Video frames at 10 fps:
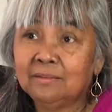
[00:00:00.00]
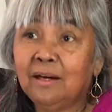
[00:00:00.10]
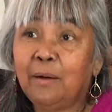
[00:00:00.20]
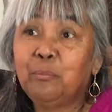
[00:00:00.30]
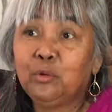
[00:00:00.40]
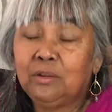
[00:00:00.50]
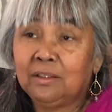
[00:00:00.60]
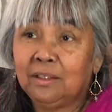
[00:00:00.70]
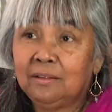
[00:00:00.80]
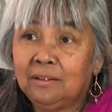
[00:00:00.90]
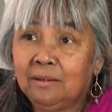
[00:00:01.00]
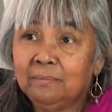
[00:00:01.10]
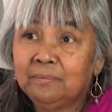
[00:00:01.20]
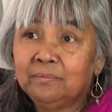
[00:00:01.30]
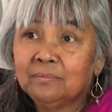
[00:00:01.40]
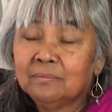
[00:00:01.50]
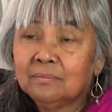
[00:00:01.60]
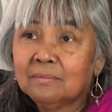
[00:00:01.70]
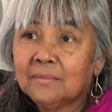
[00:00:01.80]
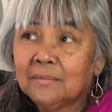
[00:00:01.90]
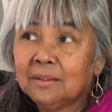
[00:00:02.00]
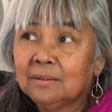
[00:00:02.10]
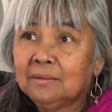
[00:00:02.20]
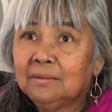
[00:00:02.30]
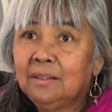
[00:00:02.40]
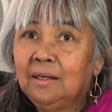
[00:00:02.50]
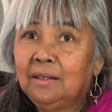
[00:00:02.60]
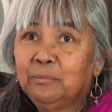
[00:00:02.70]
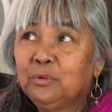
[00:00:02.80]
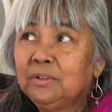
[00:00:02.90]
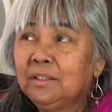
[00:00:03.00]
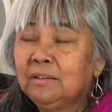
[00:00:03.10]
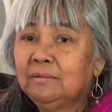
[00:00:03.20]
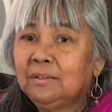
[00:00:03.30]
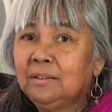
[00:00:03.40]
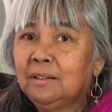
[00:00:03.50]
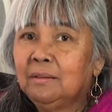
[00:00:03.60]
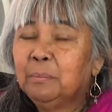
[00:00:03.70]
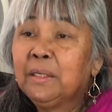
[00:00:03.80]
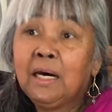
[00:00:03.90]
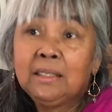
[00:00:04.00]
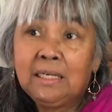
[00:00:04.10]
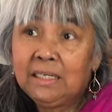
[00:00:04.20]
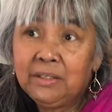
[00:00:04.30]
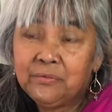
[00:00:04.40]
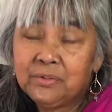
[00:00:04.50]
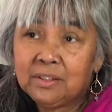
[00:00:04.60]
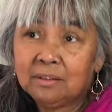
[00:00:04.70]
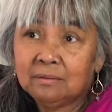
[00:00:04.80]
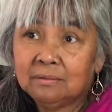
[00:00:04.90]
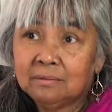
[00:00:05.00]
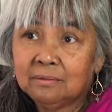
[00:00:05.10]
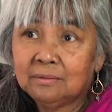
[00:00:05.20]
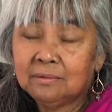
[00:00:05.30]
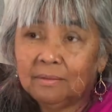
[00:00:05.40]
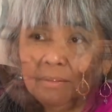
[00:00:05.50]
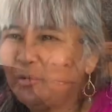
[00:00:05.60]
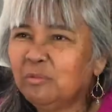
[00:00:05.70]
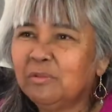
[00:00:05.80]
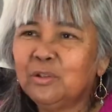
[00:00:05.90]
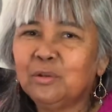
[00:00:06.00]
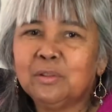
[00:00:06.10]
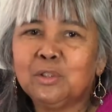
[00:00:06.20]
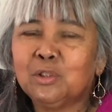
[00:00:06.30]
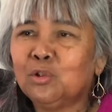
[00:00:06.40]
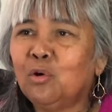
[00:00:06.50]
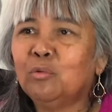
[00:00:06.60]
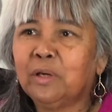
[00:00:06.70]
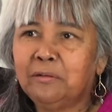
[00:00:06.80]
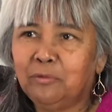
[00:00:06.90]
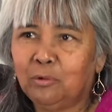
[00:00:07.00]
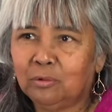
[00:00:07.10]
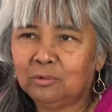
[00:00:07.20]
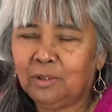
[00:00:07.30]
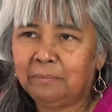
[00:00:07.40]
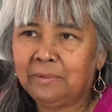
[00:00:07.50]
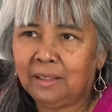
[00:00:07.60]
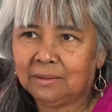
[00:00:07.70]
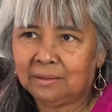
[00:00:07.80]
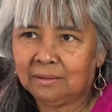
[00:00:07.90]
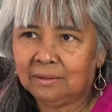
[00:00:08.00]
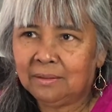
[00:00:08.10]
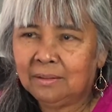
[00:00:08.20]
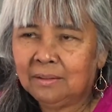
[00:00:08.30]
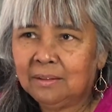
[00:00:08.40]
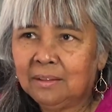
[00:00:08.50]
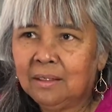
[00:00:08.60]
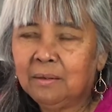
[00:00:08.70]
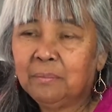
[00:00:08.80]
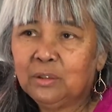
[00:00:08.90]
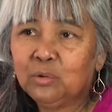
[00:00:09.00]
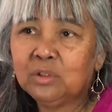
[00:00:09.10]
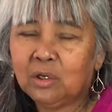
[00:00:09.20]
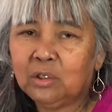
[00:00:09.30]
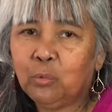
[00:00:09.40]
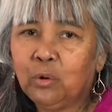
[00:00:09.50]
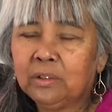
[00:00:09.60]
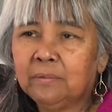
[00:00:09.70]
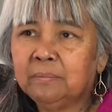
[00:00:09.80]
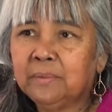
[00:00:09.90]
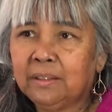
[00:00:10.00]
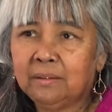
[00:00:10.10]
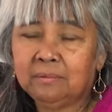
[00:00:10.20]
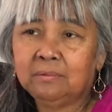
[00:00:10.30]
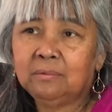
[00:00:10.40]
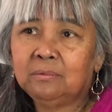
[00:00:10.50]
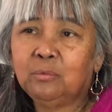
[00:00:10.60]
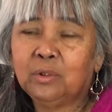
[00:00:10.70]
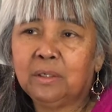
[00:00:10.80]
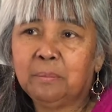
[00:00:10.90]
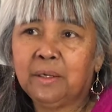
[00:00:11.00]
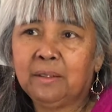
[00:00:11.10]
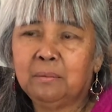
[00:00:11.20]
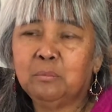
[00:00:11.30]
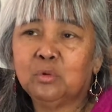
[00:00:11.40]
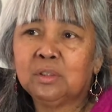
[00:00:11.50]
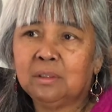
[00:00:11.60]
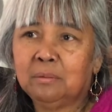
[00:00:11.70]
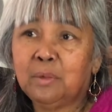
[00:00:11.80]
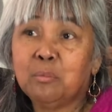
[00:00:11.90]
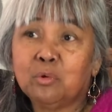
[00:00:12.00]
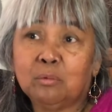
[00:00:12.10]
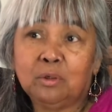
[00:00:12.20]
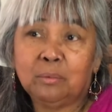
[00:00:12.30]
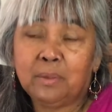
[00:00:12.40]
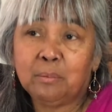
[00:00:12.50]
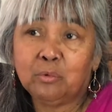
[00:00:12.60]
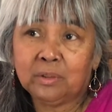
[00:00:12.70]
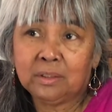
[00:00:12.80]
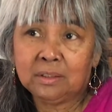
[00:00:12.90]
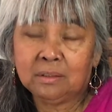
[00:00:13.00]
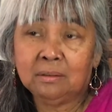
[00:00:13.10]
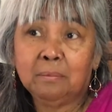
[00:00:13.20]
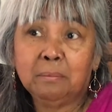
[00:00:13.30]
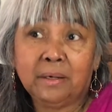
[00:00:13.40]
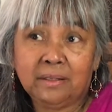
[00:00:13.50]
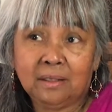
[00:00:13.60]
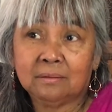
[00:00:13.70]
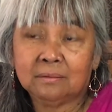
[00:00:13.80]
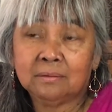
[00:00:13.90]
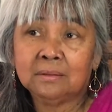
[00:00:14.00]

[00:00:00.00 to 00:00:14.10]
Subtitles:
I put that in the, I put that in the banana leaves, and you're so grateful to have that. But those are the one of my most memorable memories of my young